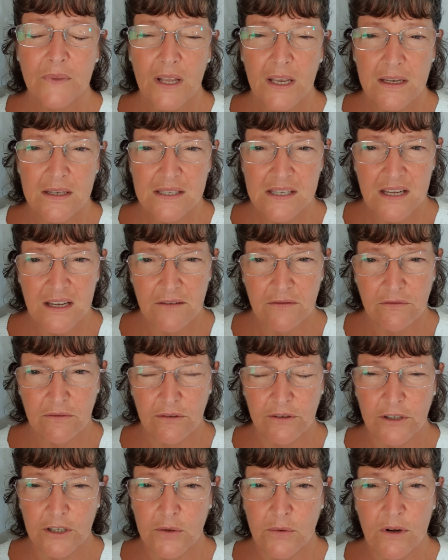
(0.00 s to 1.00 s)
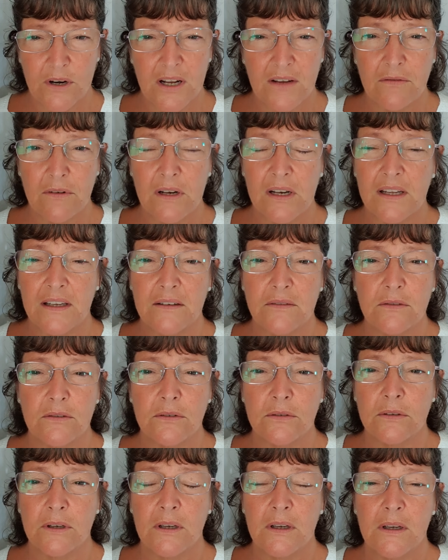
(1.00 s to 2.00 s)
He's there for you and never leave
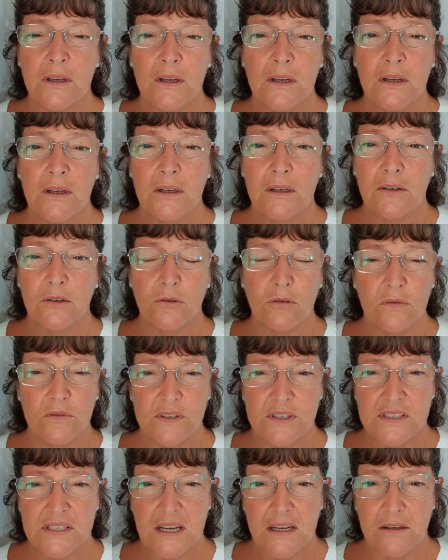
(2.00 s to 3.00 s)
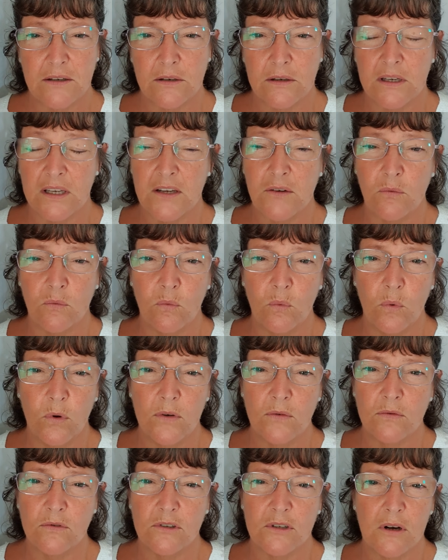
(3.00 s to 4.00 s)
you nor forsake you. He
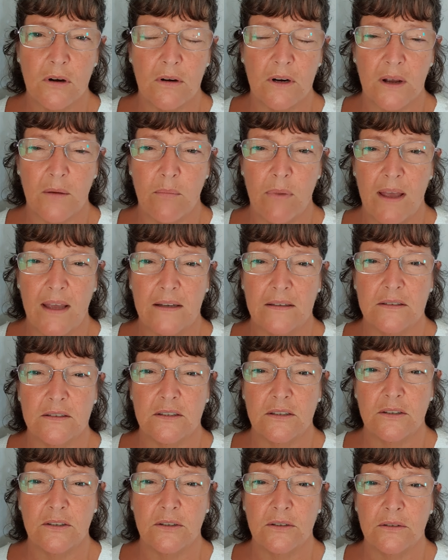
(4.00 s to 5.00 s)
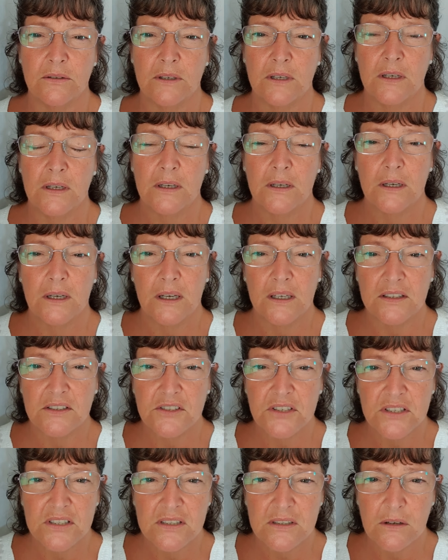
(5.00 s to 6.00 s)
will not abandon you. It's
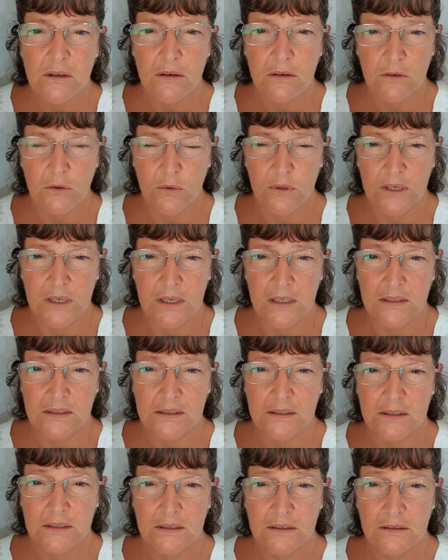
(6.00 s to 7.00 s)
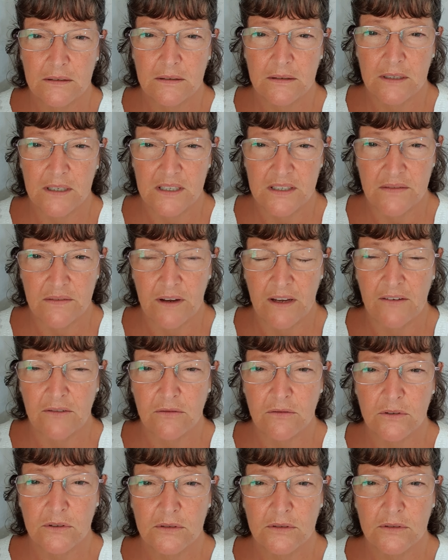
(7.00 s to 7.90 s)
just not who he is. He's faithful.